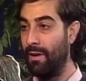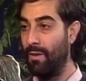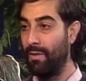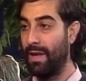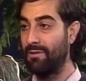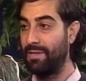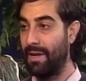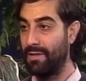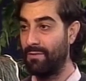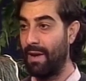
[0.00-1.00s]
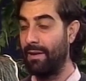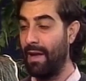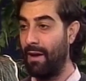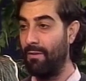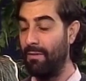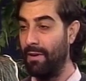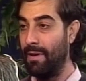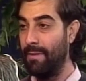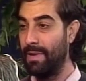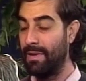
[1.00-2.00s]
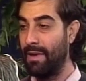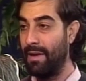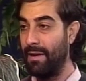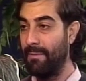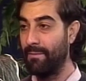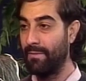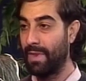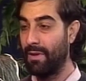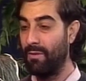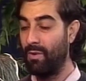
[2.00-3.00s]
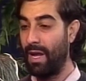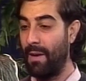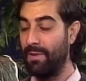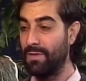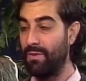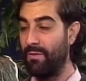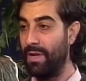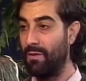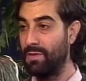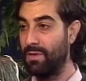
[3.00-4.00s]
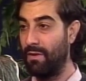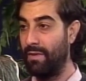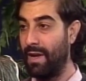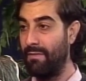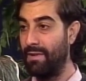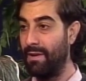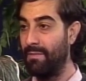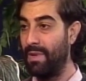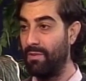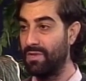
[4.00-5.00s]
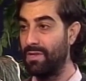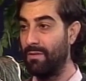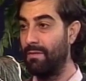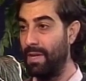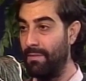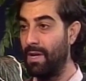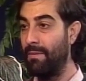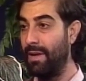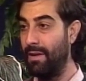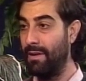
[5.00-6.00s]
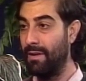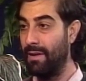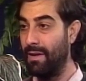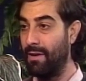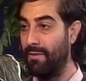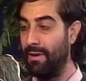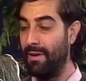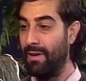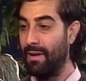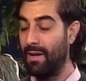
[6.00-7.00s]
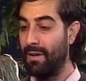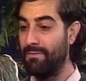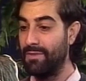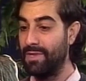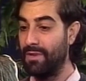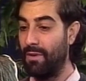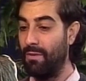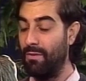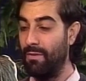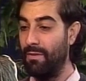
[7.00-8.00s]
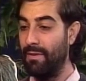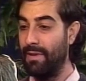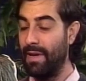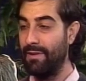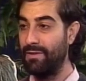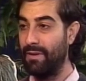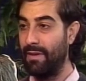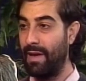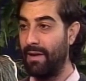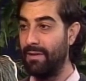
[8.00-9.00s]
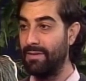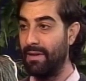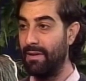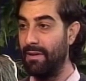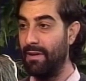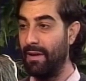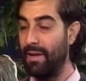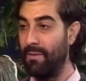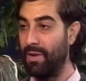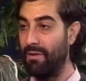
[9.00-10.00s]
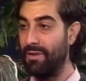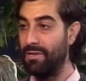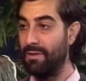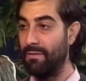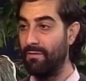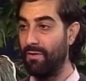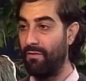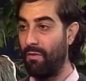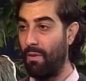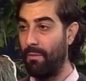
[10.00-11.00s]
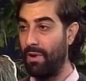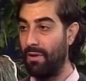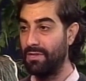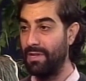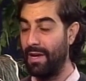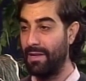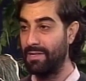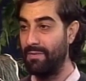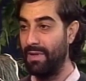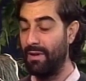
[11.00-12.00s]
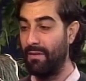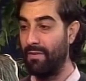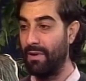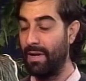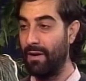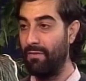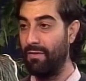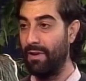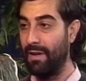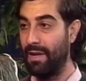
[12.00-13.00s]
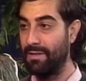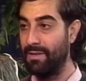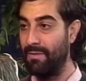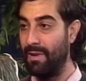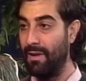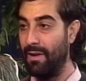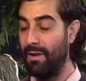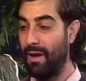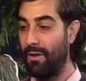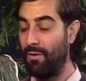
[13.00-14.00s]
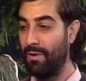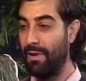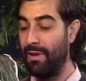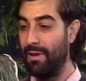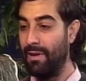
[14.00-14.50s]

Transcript: without status right now, but then what happens when we don't solve NAFTA and people still keep coming in, So the answer to that is that any immigration reform policy has to be done very carefully and has to not only